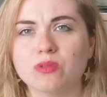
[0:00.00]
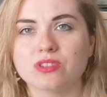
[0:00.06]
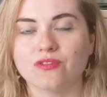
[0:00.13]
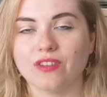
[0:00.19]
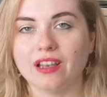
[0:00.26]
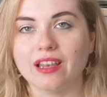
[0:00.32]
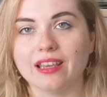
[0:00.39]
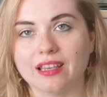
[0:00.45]

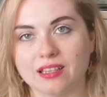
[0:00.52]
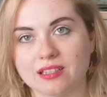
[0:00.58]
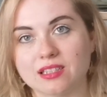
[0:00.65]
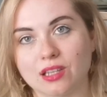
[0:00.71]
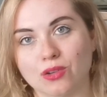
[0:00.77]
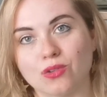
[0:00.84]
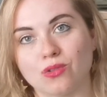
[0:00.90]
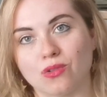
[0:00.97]
was feeling
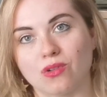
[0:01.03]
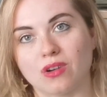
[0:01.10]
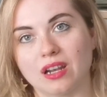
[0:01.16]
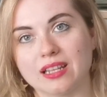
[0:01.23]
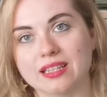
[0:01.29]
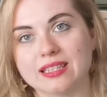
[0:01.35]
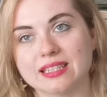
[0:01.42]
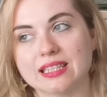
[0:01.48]
insecure,
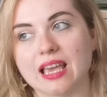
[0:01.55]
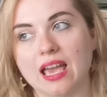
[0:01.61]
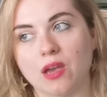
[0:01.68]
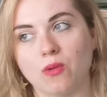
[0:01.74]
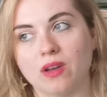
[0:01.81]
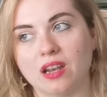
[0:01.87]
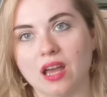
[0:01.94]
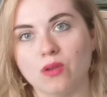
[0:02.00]
let's
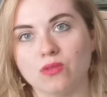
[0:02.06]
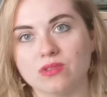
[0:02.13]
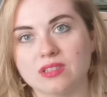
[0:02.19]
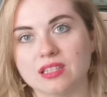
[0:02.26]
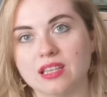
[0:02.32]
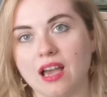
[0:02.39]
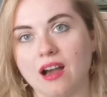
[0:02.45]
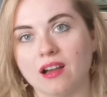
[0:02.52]
say, when I
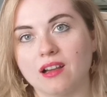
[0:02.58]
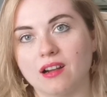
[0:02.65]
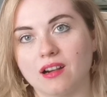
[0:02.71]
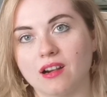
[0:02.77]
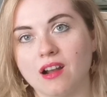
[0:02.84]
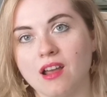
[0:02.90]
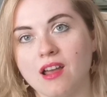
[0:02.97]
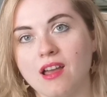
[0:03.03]
was
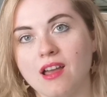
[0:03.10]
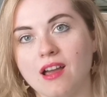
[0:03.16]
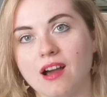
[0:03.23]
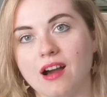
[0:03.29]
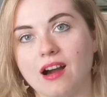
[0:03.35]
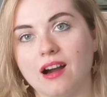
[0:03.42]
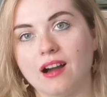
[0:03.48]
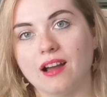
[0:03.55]
younger.
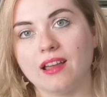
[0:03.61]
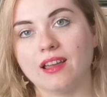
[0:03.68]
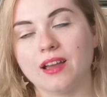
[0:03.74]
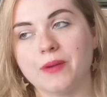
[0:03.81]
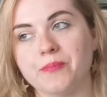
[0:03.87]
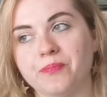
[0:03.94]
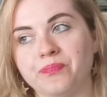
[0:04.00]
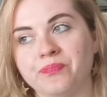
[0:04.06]

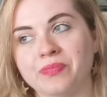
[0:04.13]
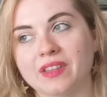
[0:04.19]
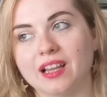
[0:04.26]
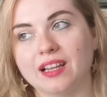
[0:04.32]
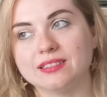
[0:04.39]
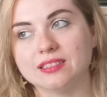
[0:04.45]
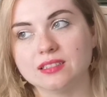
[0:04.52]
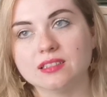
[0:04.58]

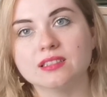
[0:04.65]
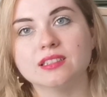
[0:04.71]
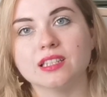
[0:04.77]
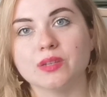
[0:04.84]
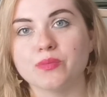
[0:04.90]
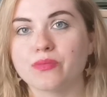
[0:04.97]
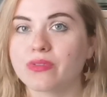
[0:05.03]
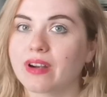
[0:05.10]
I
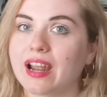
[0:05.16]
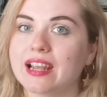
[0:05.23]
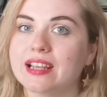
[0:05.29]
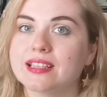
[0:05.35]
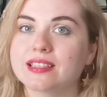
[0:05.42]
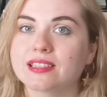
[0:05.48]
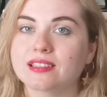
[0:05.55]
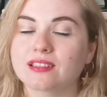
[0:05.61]
didn't
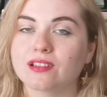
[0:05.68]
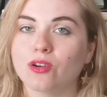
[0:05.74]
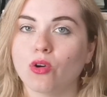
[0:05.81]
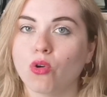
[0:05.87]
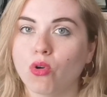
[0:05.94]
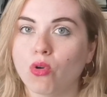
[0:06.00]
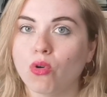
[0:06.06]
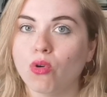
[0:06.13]
embrace
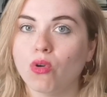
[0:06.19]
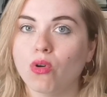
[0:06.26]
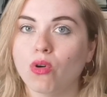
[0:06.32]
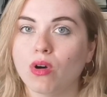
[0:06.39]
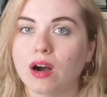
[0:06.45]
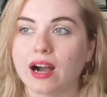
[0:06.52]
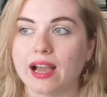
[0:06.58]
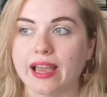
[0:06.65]

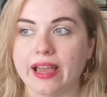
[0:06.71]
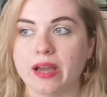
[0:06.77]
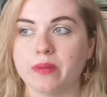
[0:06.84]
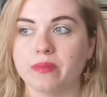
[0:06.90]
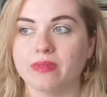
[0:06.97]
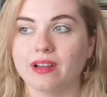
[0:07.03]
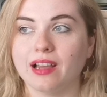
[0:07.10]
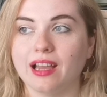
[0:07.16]
who I
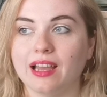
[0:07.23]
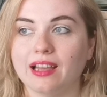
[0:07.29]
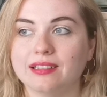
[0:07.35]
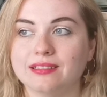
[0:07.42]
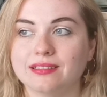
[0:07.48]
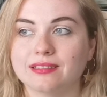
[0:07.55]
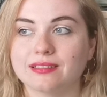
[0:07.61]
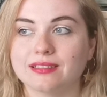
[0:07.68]
am,
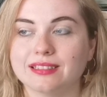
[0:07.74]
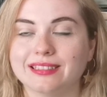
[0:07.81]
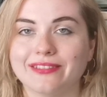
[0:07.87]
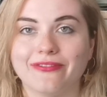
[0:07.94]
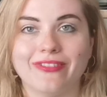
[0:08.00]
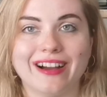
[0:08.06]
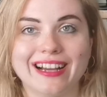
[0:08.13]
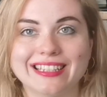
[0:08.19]
and
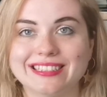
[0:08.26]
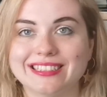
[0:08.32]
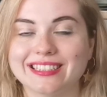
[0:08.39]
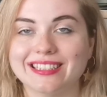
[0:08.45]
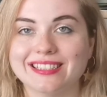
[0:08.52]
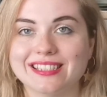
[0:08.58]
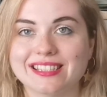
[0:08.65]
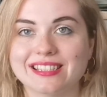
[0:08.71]
the
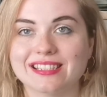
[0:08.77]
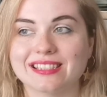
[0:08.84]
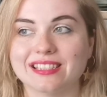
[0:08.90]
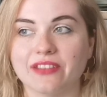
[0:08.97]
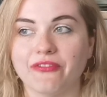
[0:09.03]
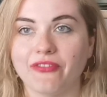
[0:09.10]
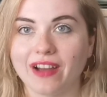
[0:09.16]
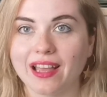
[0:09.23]

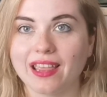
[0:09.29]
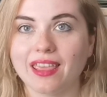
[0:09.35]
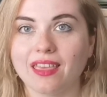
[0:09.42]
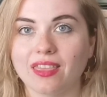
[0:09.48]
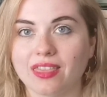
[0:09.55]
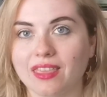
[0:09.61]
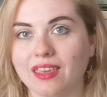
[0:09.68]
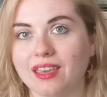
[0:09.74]

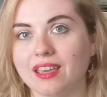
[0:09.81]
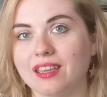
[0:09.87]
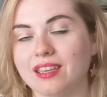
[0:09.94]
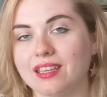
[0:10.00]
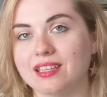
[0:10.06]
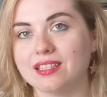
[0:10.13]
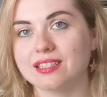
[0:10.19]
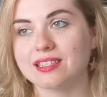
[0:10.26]
funny
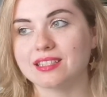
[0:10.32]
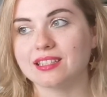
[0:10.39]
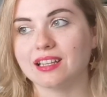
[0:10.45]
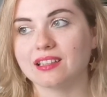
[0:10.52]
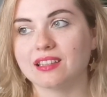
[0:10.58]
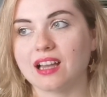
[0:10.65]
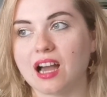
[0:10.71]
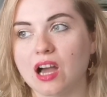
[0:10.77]
thing is
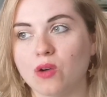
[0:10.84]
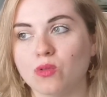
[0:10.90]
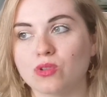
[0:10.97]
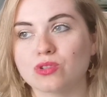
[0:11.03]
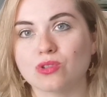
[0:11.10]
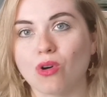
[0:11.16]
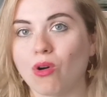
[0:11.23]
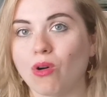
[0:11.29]
that I
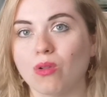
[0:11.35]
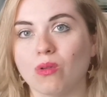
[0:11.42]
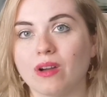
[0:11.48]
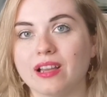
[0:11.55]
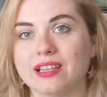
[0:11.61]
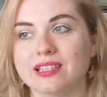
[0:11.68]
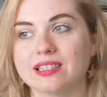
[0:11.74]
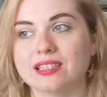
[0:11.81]
was
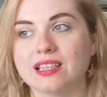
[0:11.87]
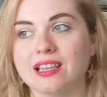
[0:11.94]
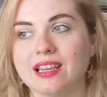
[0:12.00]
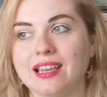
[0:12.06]
always